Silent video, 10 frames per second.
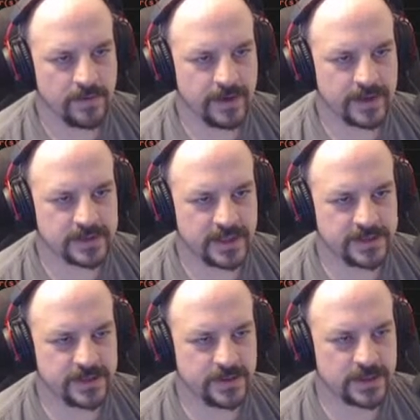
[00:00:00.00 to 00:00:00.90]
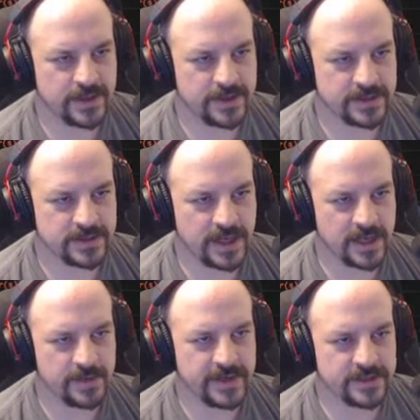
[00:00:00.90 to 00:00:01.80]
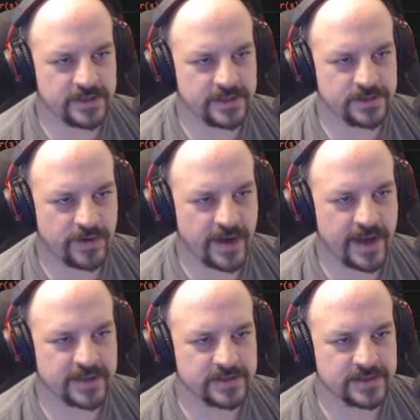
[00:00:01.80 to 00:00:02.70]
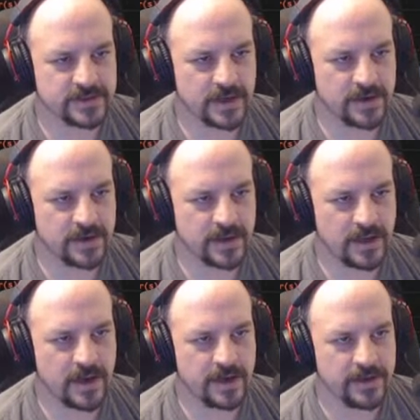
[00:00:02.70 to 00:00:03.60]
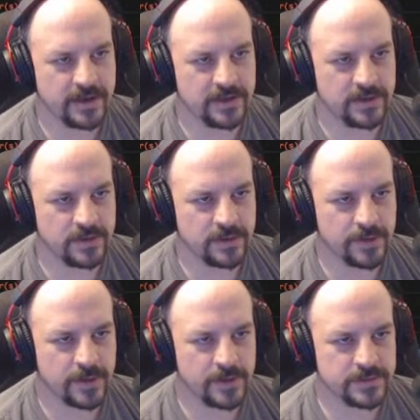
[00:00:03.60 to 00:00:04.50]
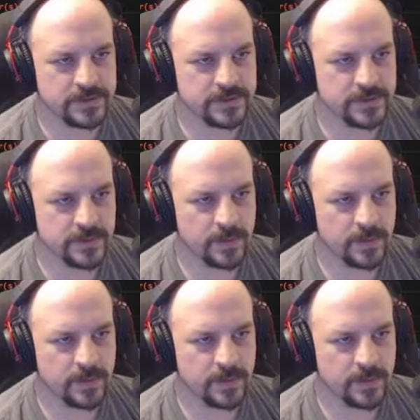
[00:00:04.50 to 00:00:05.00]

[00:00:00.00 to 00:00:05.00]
Right, because the issue is I think just the animation tracks aren't aligning to their bones.